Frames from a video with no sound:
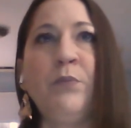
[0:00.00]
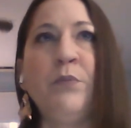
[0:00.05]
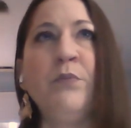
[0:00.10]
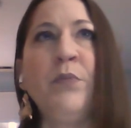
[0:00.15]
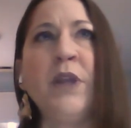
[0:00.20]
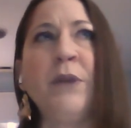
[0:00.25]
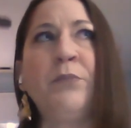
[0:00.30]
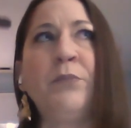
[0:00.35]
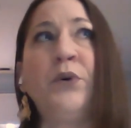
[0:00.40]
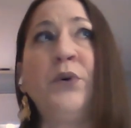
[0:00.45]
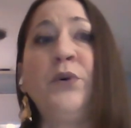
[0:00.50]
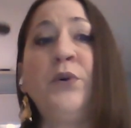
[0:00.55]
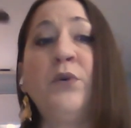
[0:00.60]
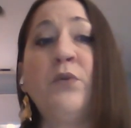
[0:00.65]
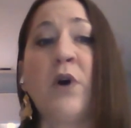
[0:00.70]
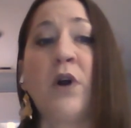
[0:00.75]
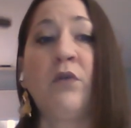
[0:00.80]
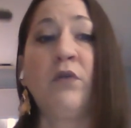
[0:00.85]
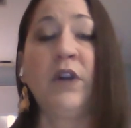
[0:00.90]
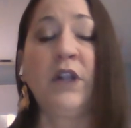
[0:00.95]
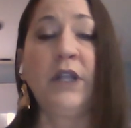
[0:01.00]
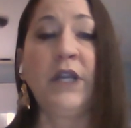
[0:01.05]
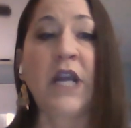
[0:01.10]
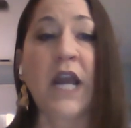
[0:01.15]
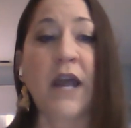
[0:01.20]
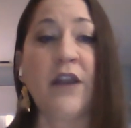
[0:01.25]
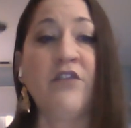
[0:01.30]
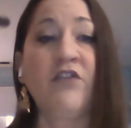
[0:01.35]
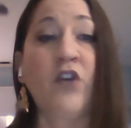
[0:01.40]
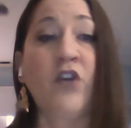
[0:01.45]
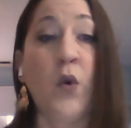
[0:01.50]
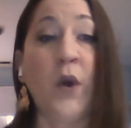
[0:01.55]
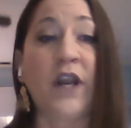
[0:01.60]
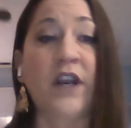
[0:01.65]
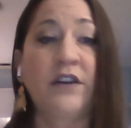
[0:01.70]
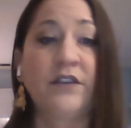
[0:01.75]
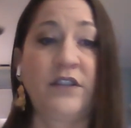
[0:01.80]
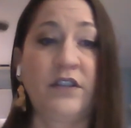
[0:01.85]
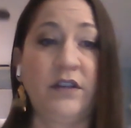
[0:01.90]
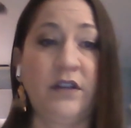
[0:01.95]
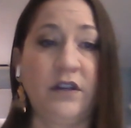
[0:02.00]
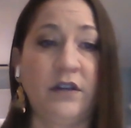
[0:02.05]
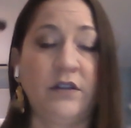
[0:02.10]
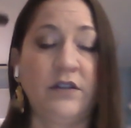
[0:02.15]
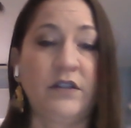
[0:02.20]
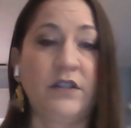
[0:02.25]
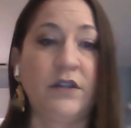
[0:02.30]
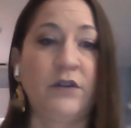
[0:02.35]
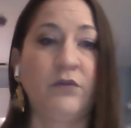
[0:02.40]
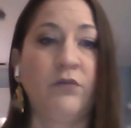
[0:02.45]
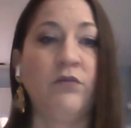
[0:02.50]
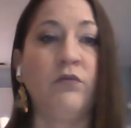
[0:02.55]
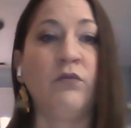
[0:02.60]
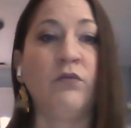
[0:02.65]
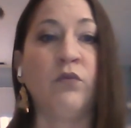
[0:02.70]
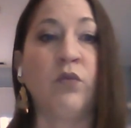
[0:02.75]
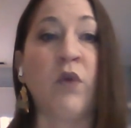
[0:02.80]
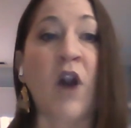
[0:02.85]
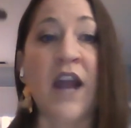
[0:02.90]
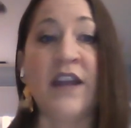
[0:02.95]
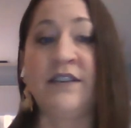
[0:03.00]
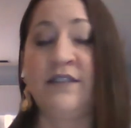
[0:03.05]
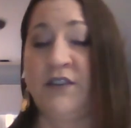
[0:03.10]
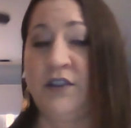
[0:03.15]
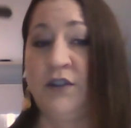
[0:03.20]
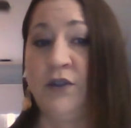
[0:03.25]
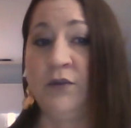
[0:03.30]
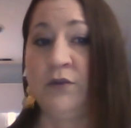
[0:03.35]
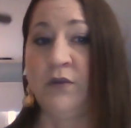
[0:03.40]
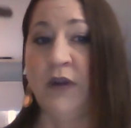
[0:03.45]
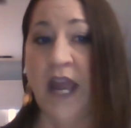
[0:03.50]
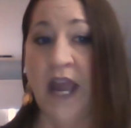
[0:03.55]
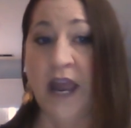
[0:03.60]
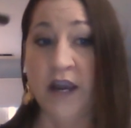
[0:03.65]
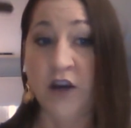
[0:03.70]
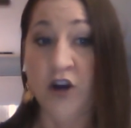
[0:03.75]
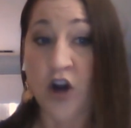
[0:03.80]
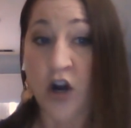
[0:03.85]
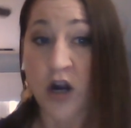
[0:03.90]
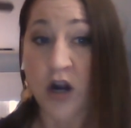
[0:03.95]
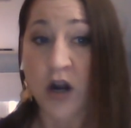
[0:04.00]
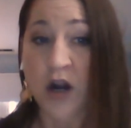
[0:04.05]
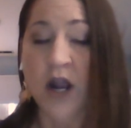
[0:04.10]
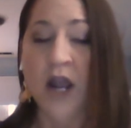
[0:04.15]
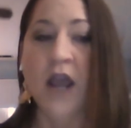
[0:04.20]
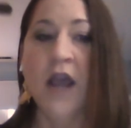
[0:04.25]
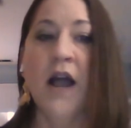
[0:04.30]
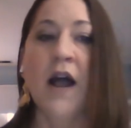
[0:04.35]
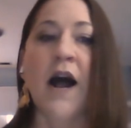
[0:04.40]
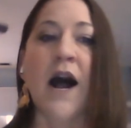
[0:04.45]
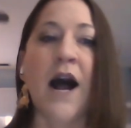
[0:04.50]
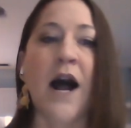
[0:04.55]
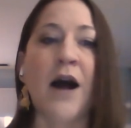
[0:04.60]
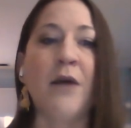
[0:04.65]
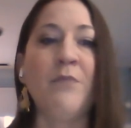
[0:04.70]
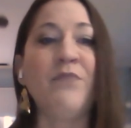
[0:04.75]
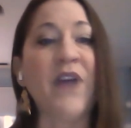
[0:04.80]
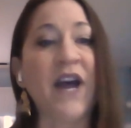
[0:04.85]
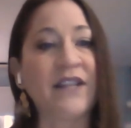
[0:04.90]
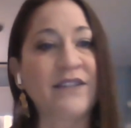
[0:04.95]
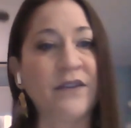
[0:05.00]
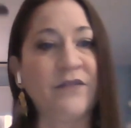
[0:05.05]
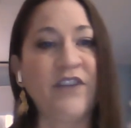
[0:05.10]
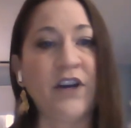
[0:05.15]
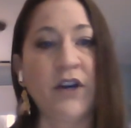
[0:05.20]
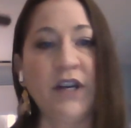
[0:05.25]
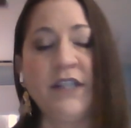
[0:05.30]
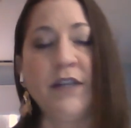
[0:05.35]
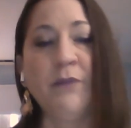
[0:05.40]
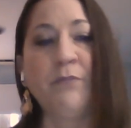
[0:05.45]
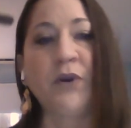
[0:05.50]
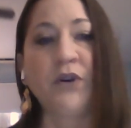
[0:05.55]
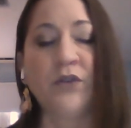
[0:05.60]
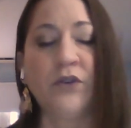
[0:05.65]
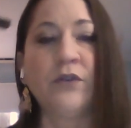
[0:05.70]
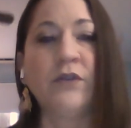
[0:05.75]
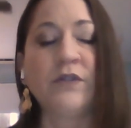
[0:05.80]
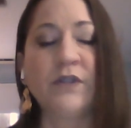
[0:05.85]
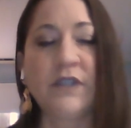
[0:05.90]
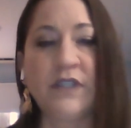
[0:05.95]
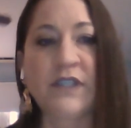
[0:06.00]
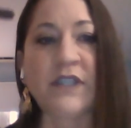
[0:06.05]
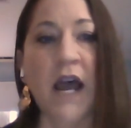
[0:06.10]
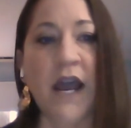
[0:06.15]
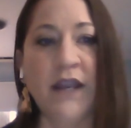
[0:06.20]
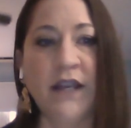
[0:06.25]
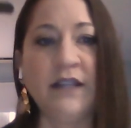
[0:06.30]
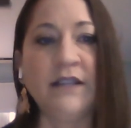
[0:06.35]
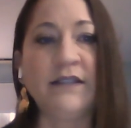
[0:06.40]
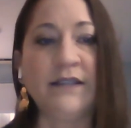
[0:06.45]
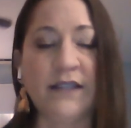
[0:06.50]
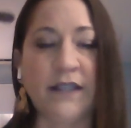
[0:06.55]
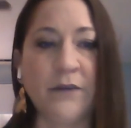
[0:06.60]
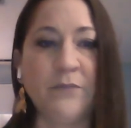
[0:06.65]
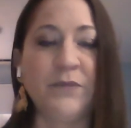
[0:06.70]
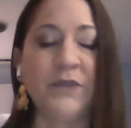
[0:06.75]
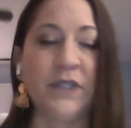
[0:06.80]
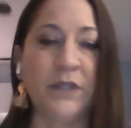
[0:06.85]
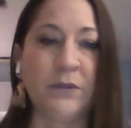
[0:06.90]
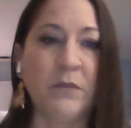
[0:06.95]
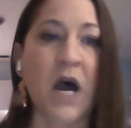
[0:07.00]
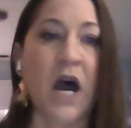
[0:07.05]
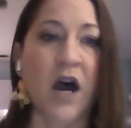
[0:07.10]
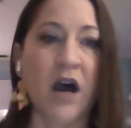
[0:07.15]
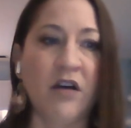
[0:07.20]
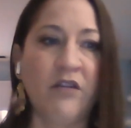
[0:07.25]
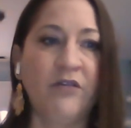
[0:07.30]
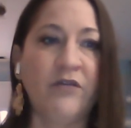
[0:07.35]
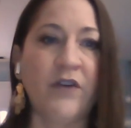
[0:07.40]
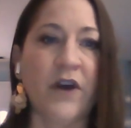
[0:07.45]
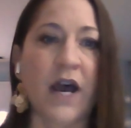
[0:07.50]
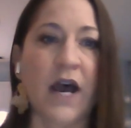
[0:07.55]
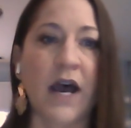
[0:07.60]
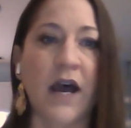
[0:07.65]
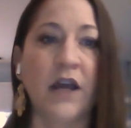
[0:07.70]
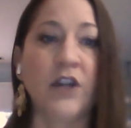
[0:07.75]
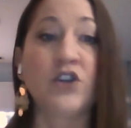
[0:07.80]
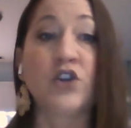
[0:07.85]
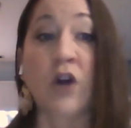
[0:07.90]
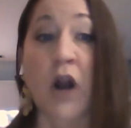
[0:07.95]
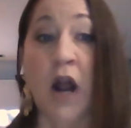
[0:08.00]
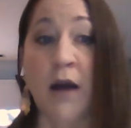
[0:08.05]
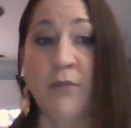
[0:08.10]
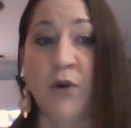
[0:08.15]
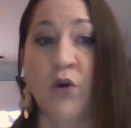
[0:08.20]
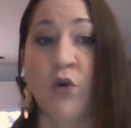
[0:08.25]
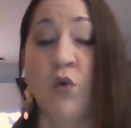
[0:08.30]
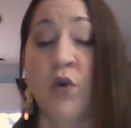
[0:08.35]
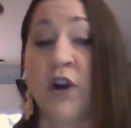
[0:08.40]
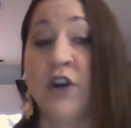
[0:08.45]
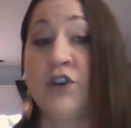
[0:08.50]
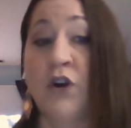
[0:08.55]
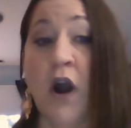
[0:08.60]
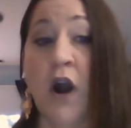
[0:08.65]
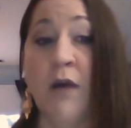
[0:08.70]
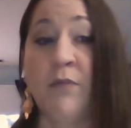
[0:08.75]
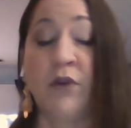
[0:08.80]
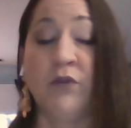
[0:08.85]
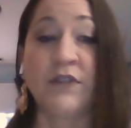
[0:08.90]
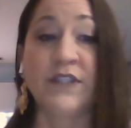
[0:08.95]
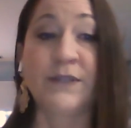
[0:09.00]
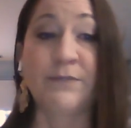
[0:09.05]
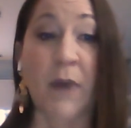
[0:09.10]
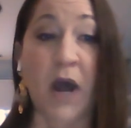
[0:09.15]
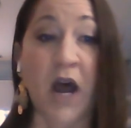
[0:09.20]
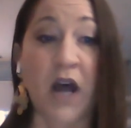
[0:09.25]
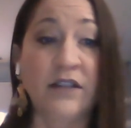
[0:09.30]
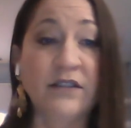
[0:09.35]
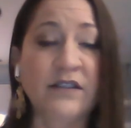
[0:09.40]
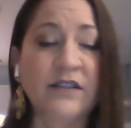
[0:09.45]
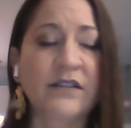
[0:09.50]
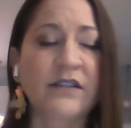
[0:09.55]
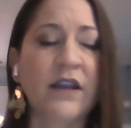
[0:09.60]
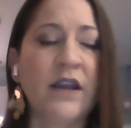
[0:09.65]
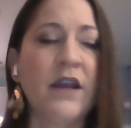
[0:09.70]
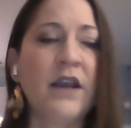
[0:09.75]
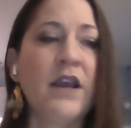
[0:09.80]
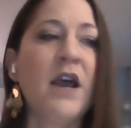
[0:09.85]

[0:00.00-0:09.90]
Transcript: People who are really kind of quick to rise to anger. That's a very typical sign and symptom of trauma or a trauma response.